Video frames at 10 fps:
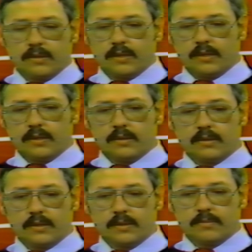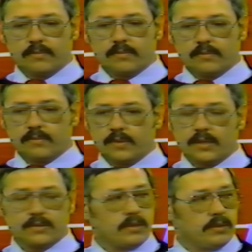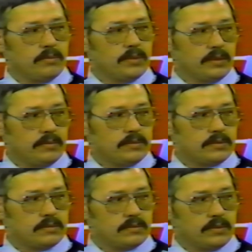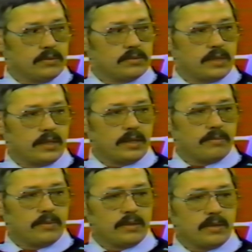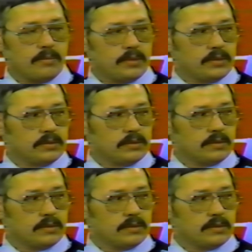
and that's how they'll be, setting up the competitions.